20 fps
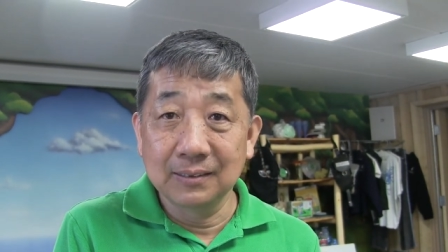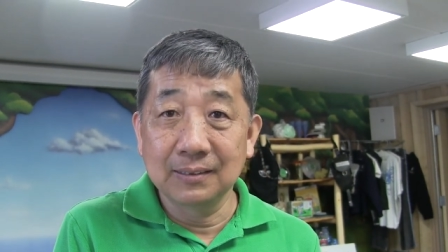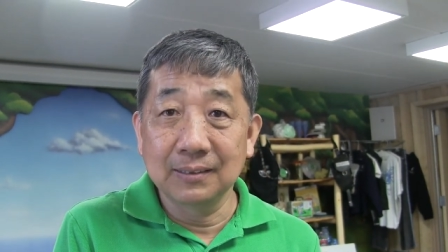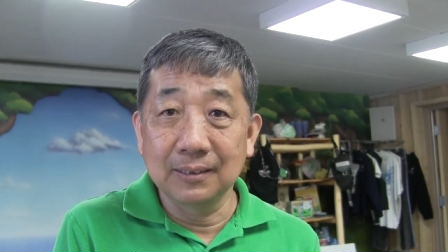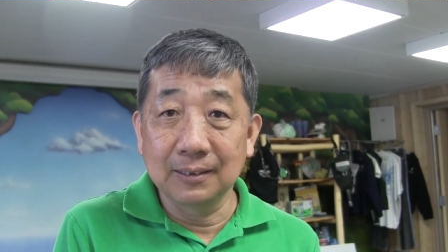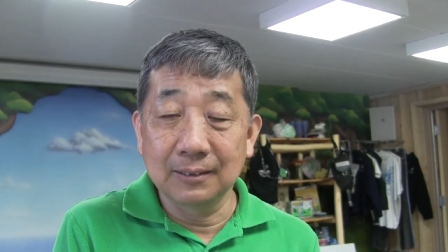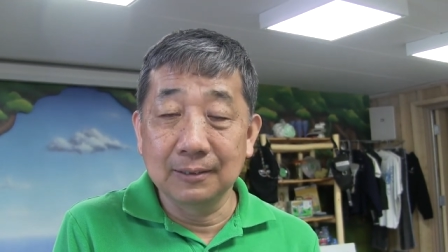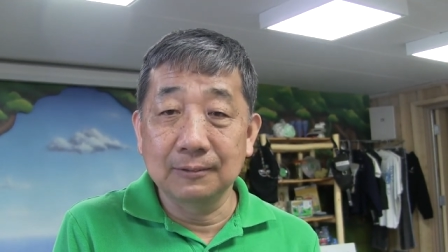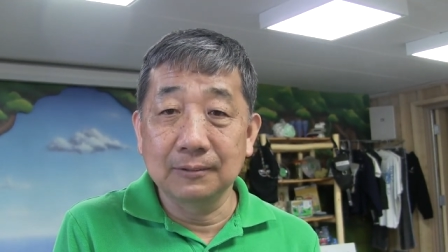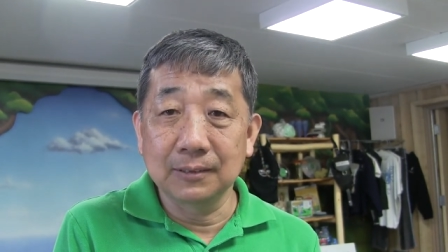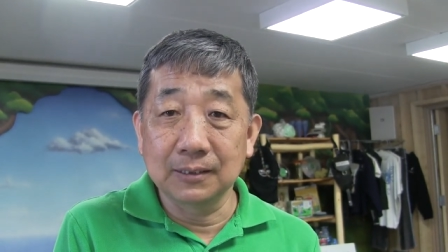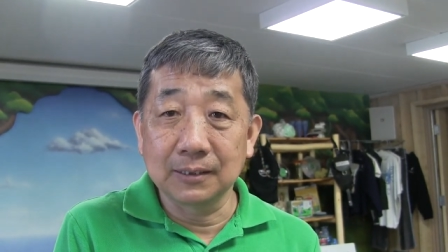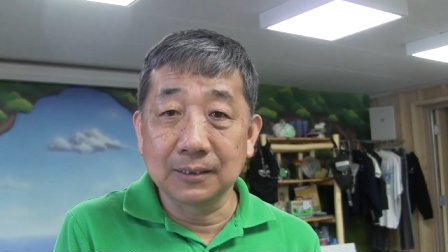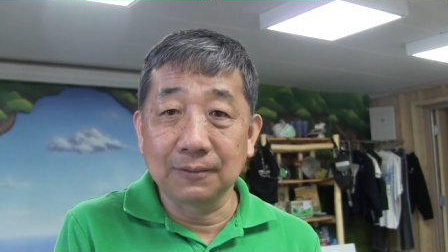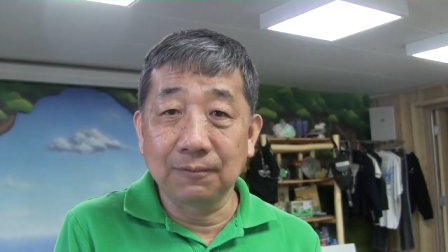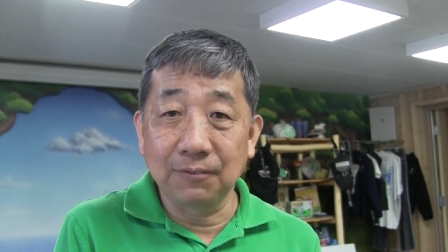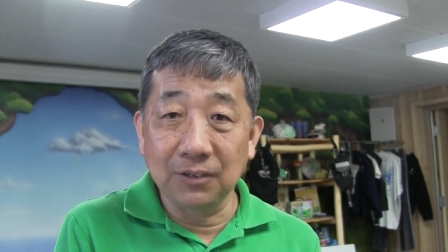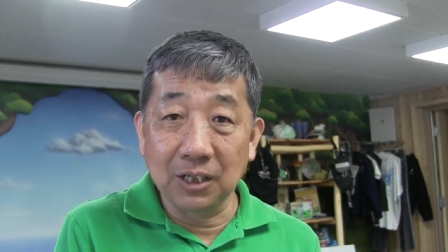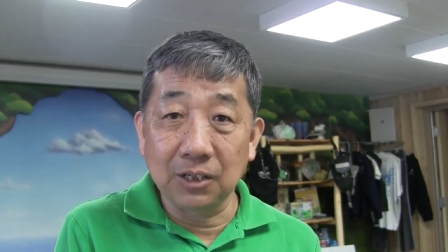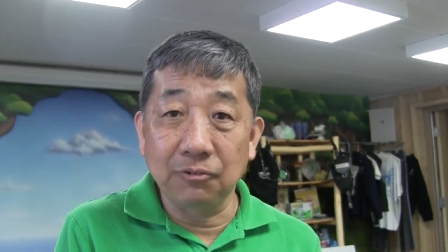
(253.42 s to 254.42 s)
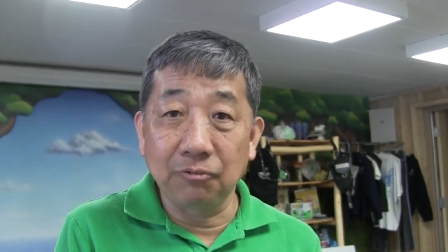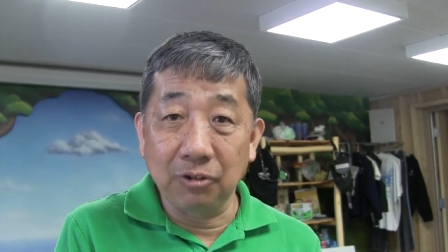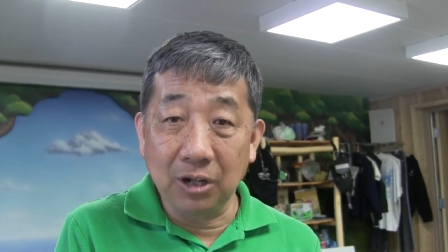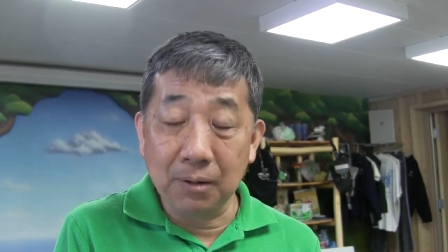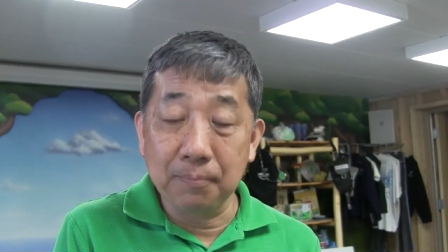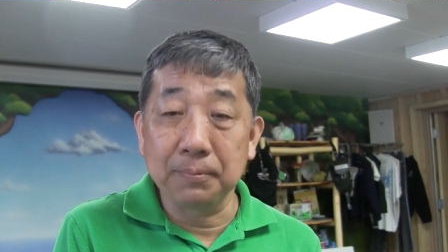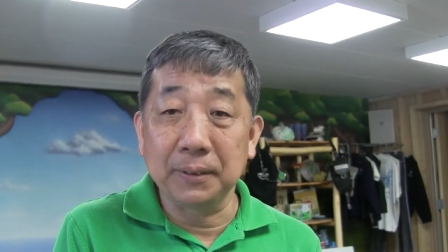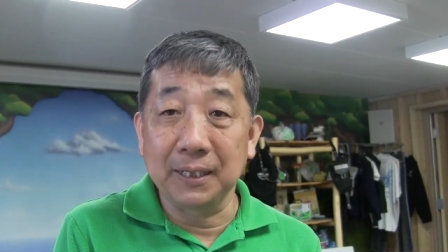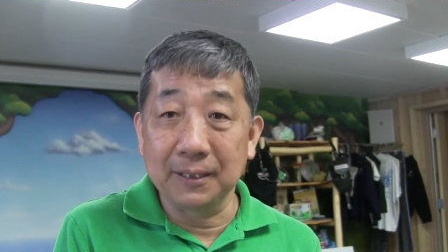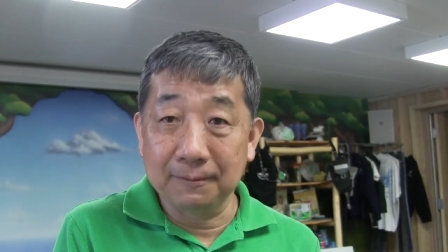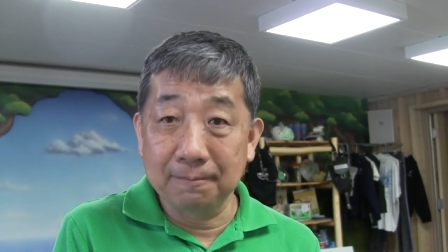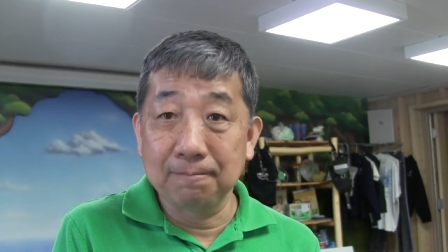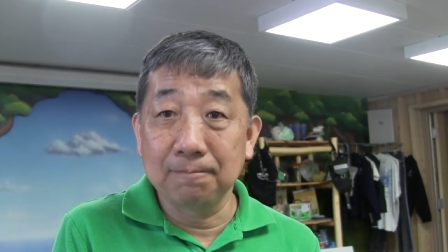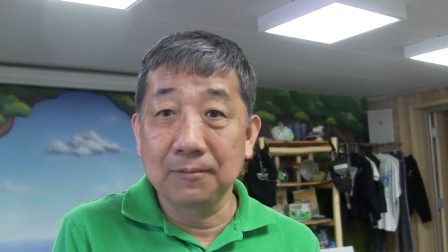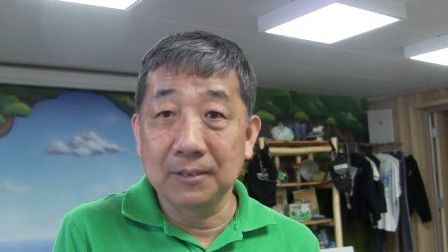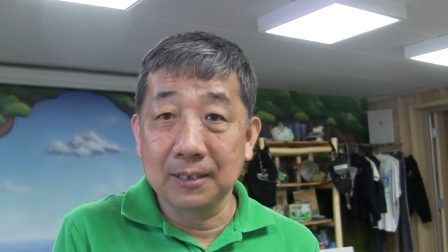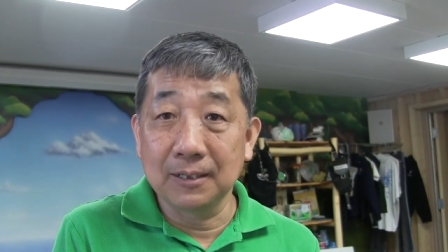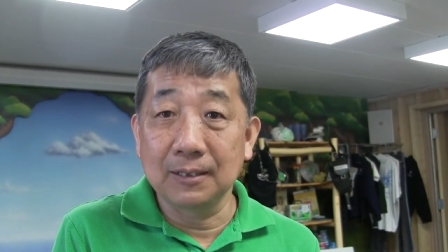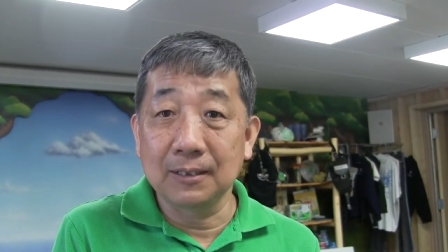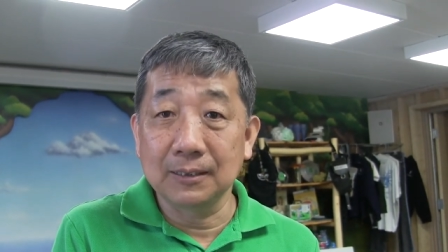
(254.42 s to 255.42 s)
Yeah, it's very rapid.
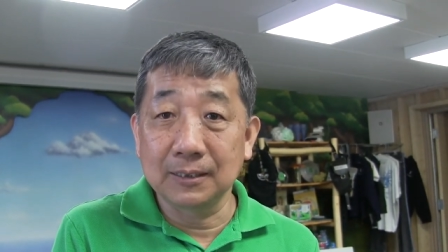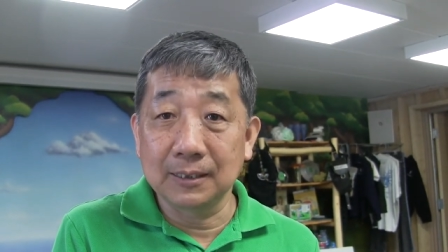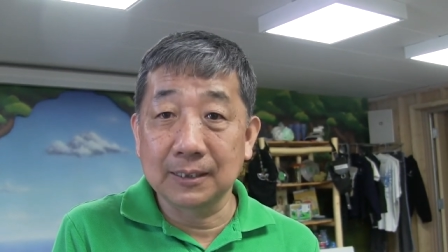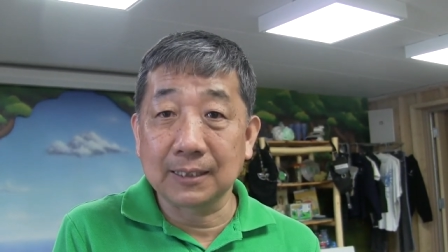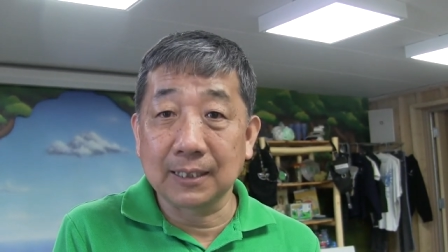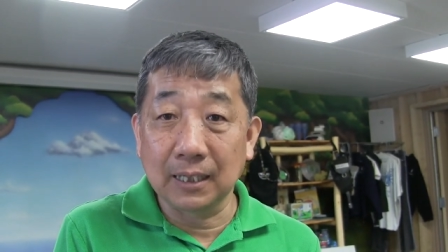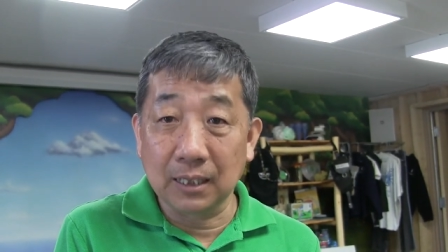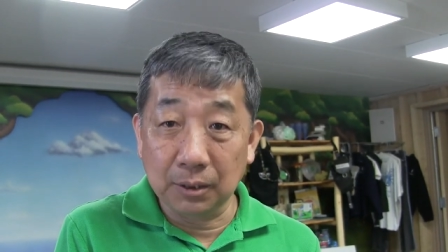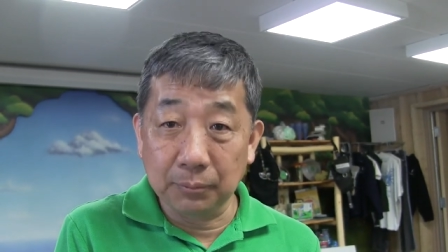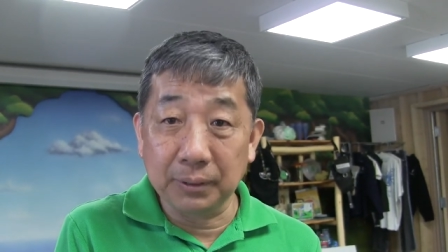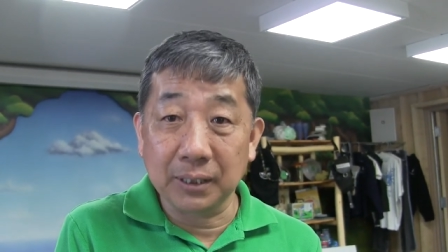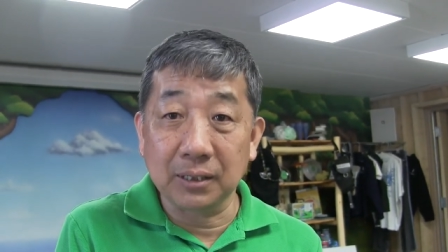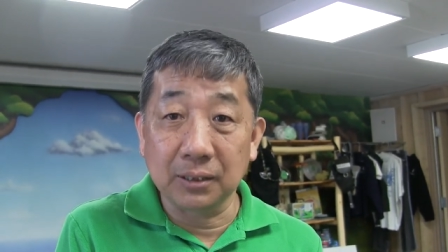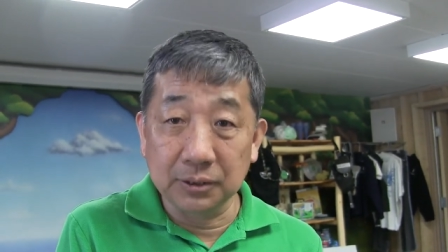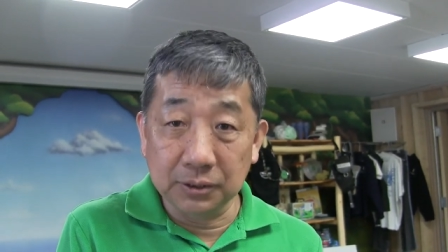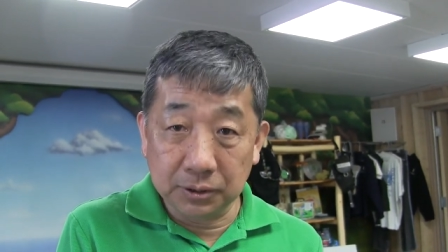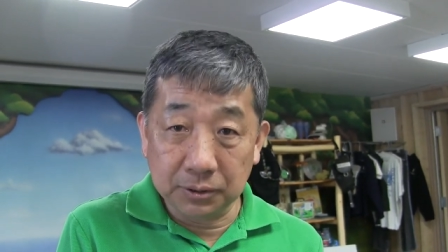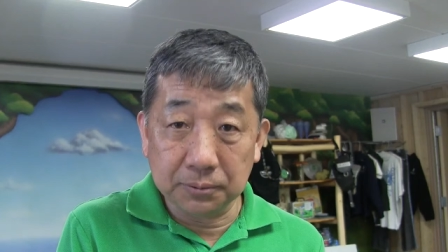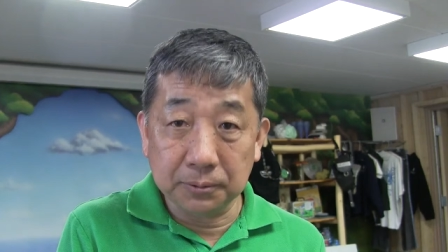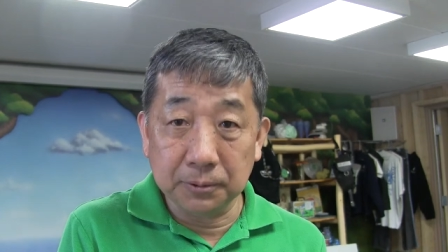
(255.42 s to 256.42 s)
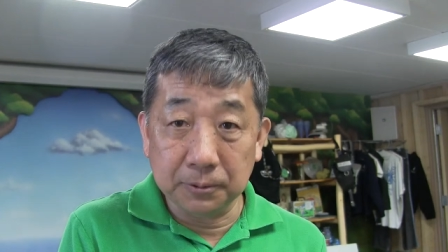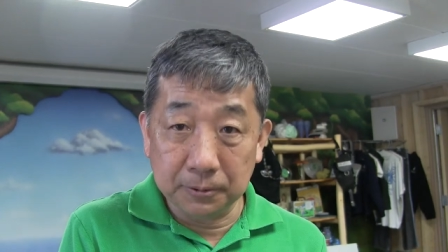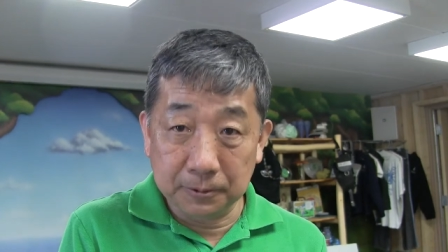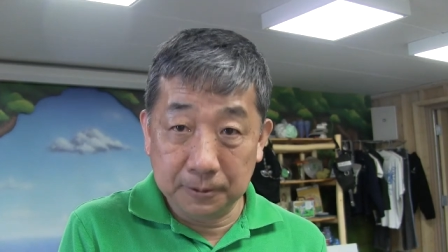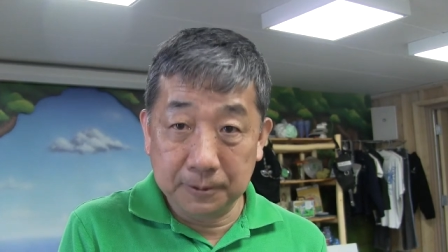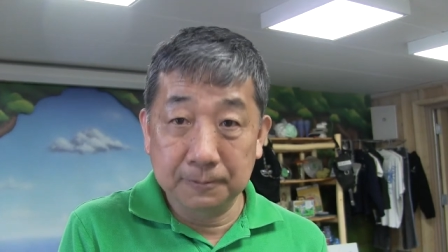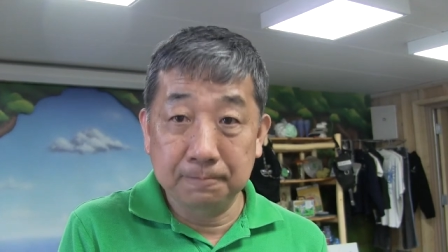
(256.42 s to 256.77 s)
Yeah, it's got to be controlled.